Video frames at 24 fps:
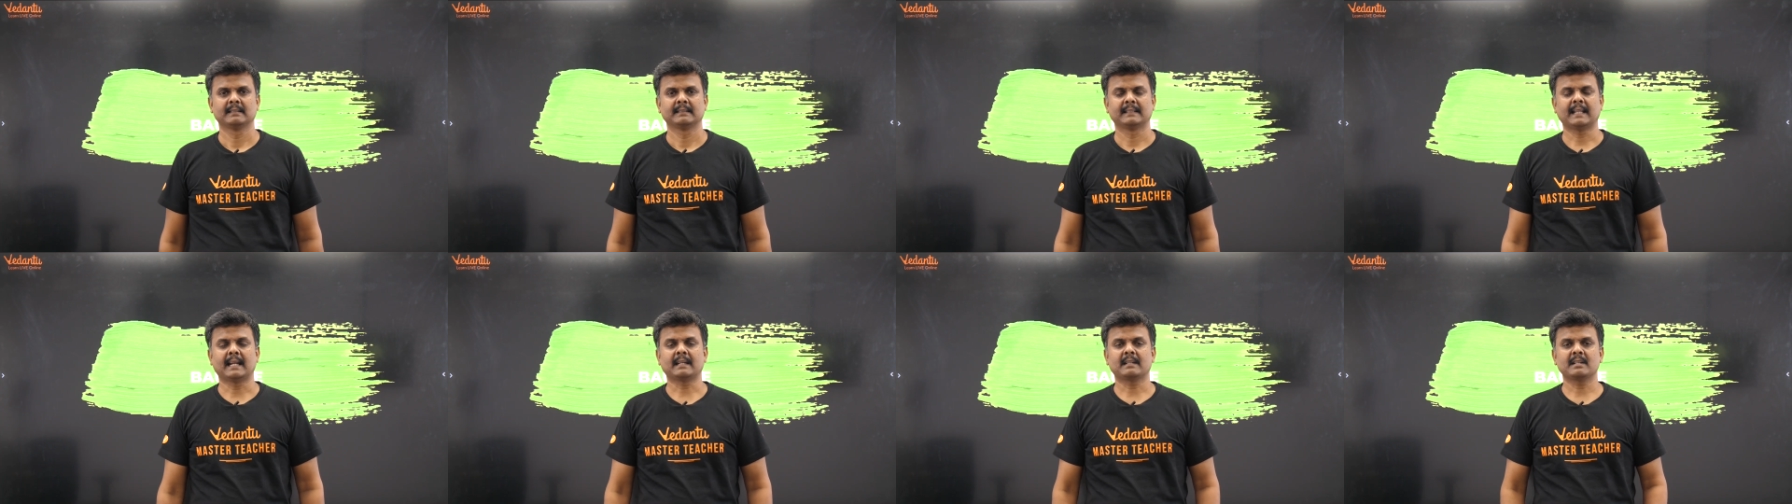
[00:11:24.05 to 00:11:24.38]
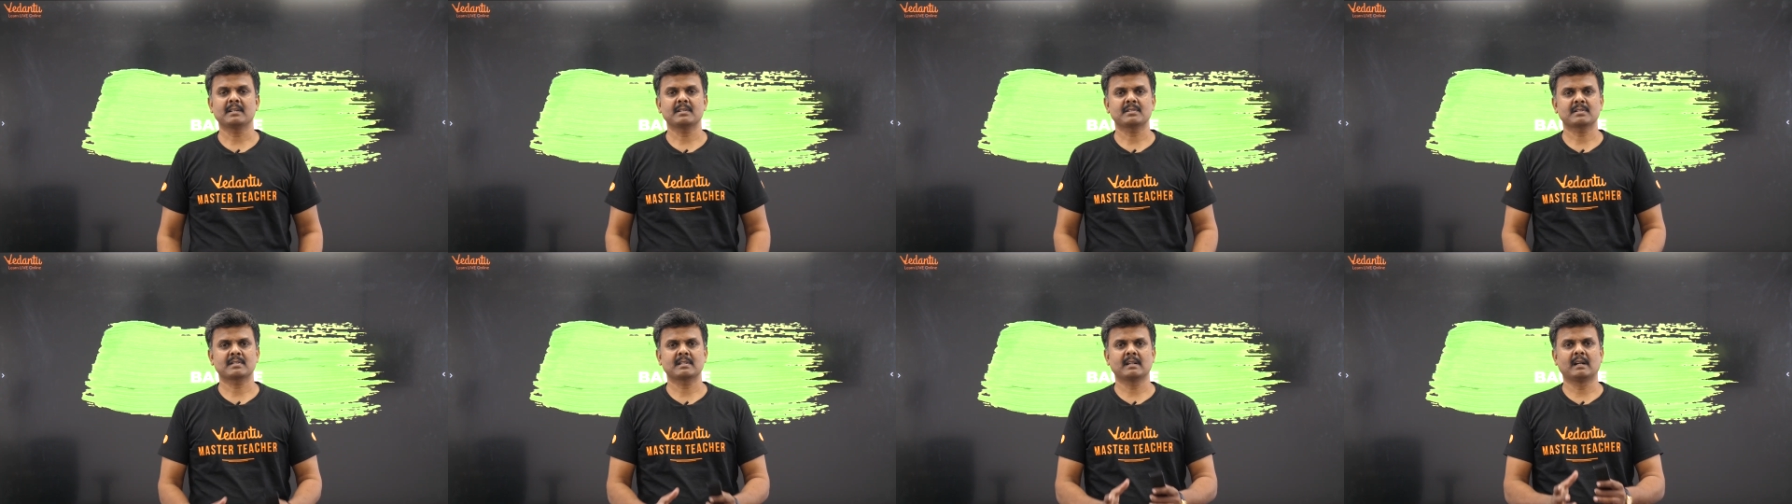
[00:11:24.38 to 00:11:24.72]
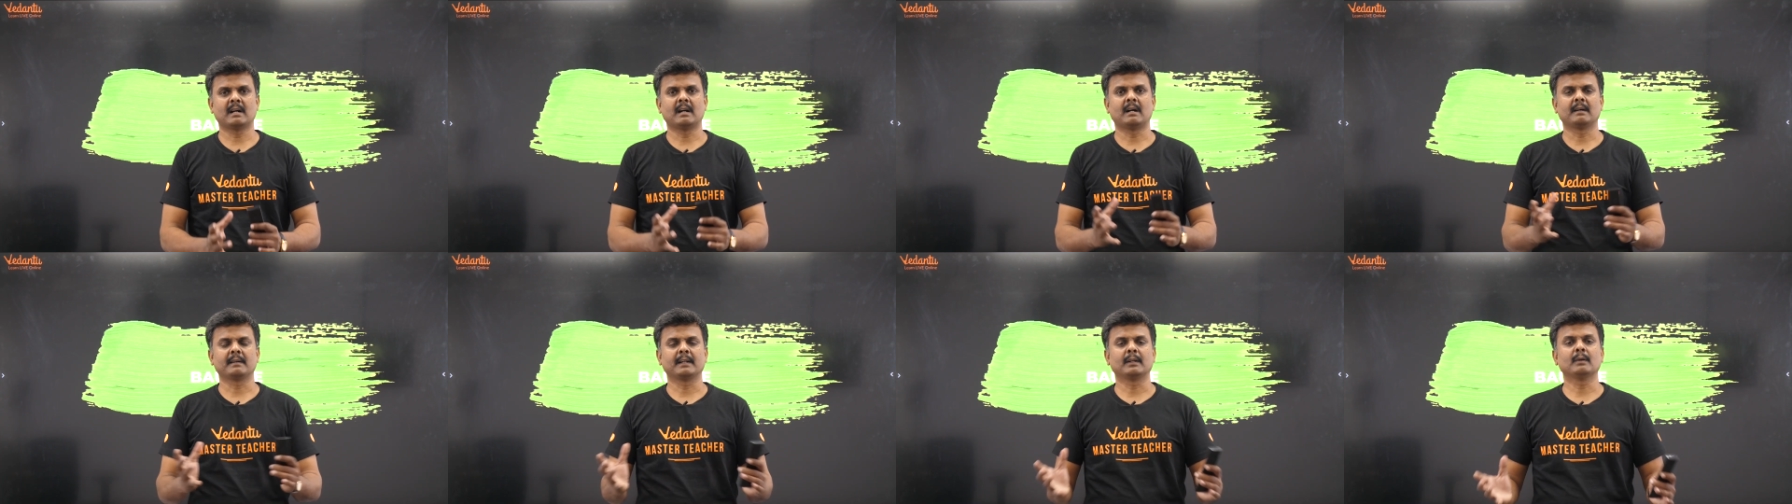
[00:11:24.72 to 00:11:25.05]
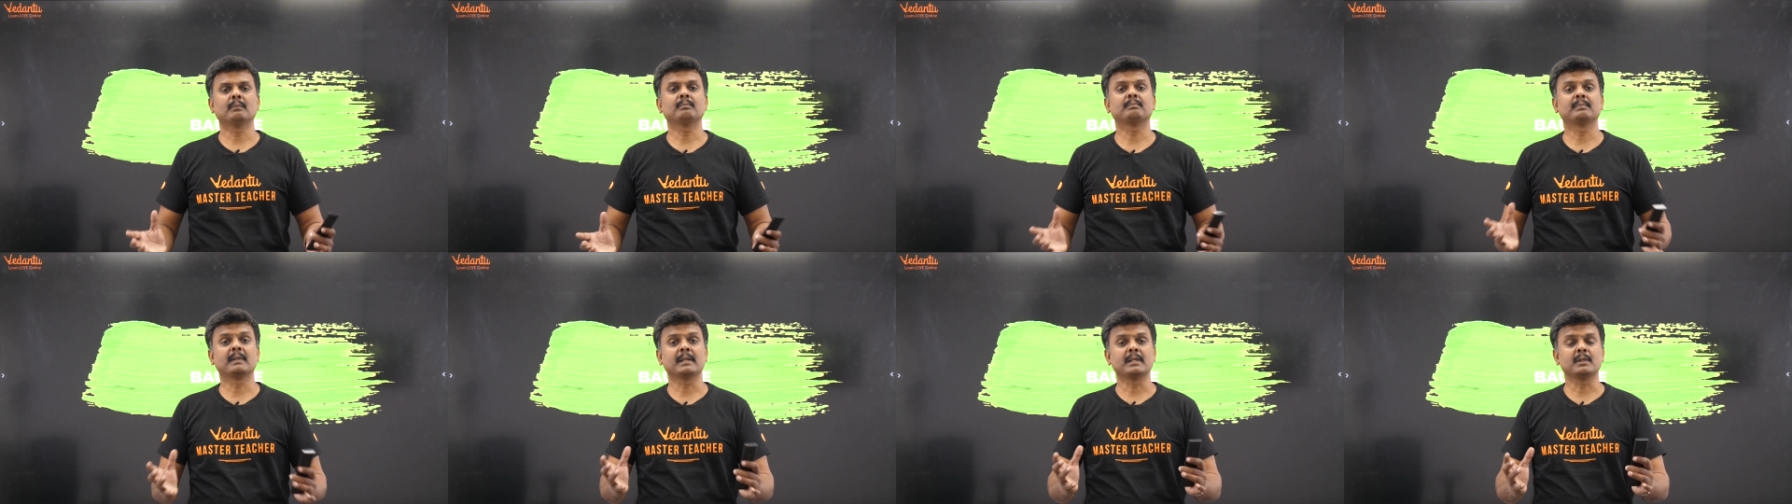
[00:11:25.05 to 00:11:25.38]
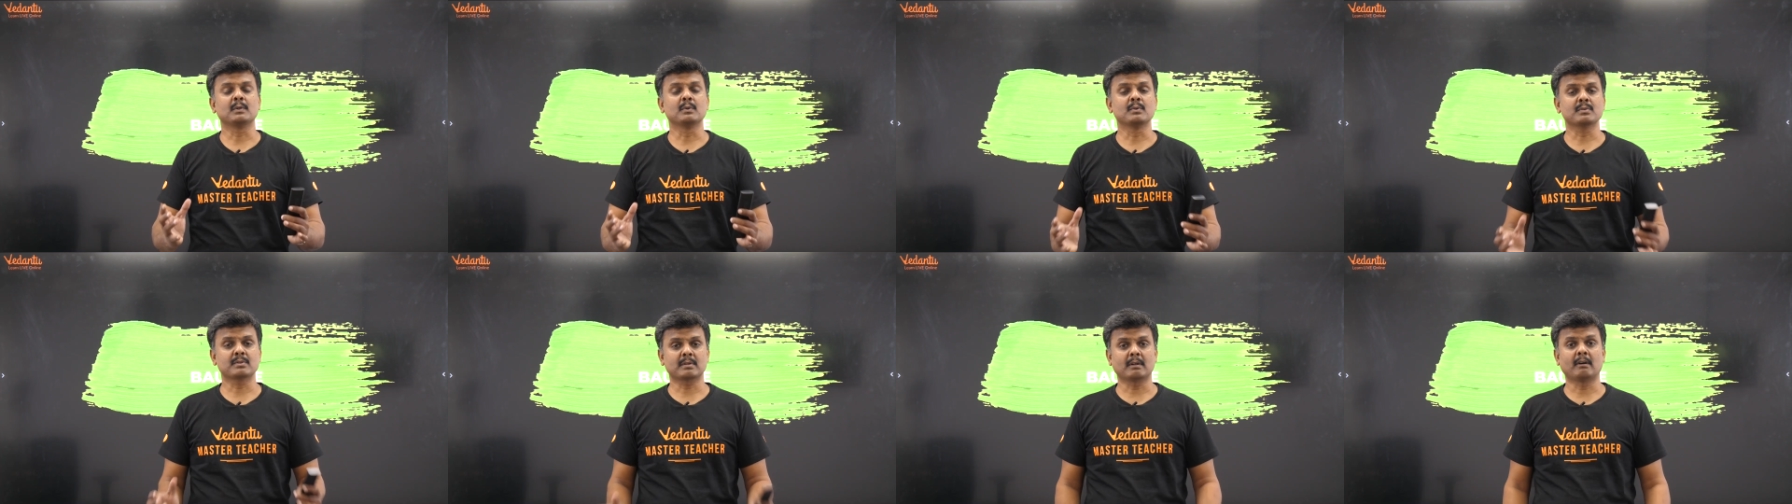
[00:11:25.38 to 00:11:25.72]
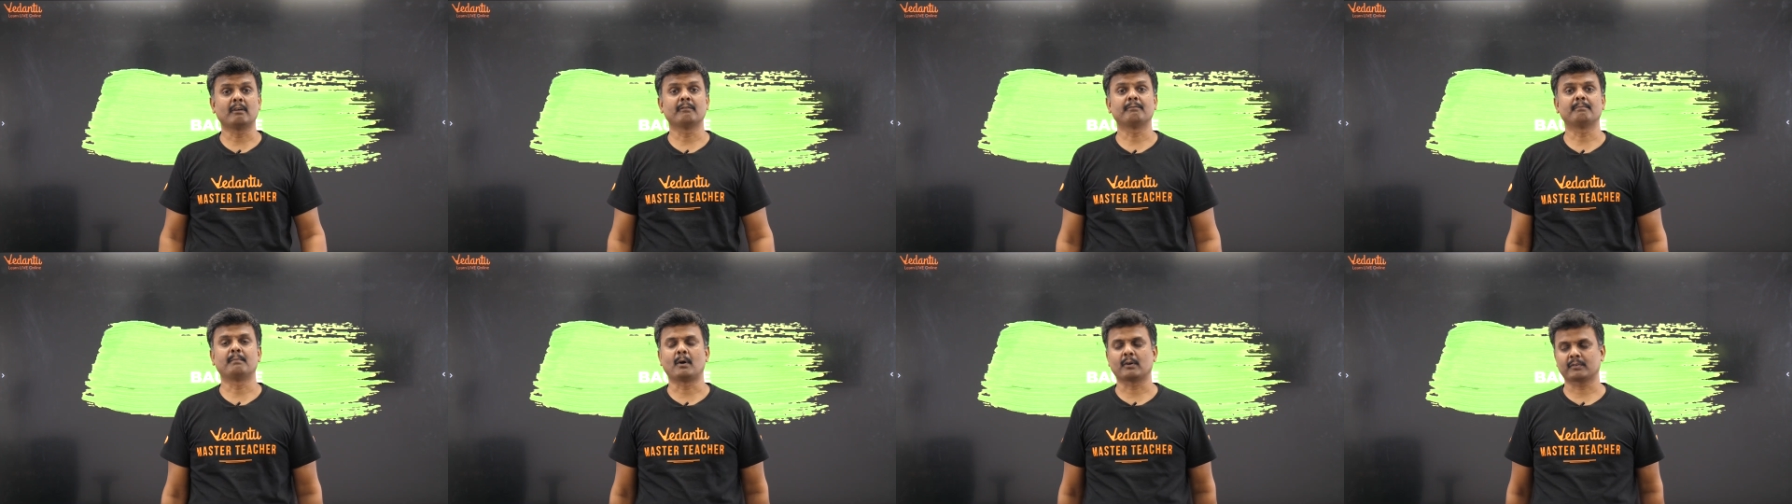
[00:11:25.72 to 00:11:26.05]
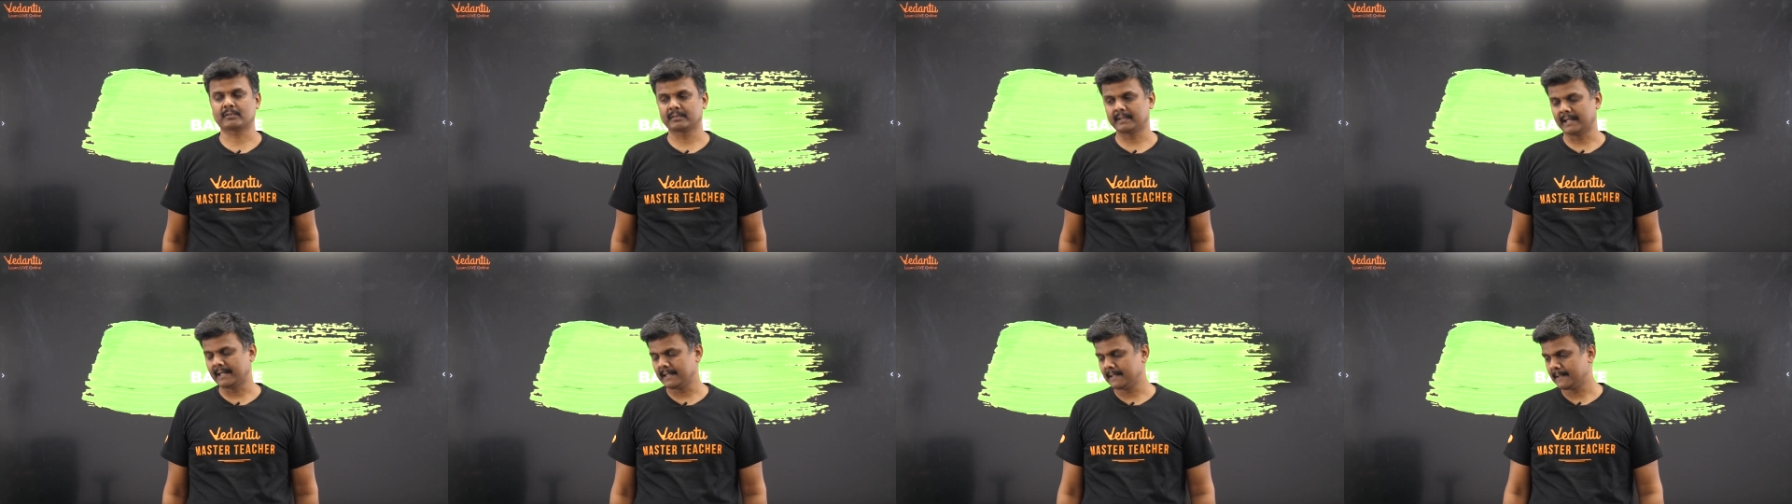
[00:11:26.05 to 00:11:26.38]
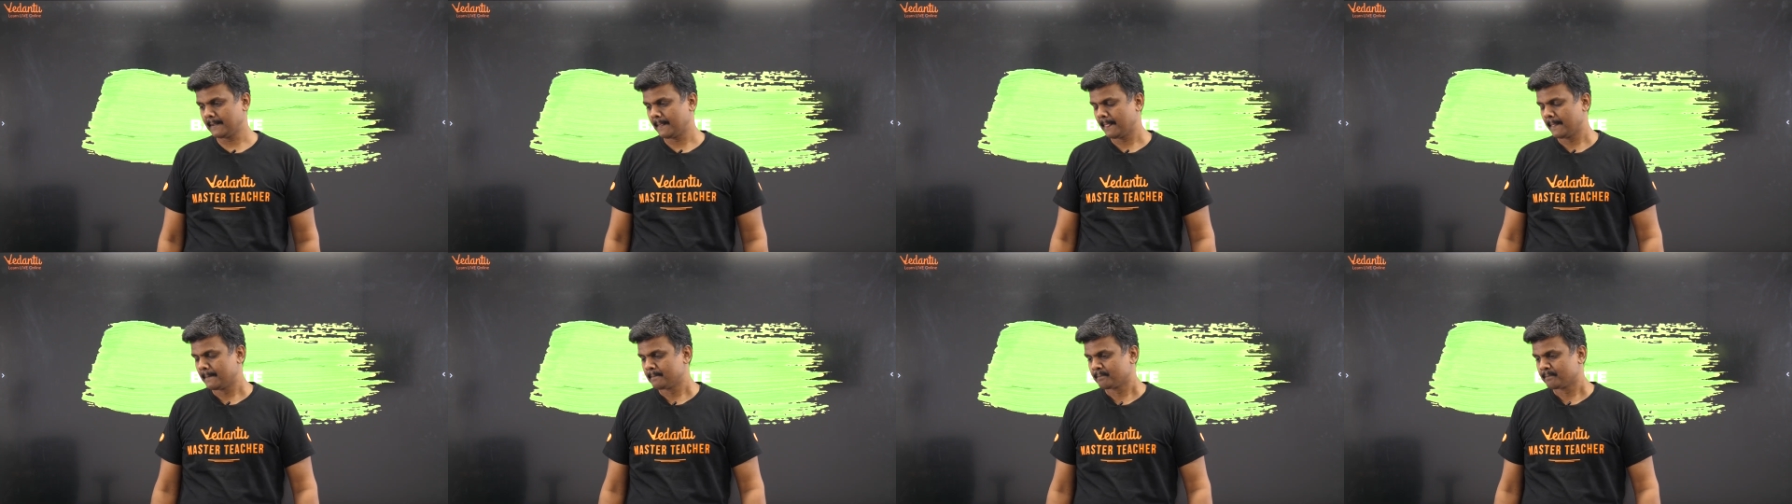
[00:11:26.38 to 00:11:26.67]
That is, the use of bauxite.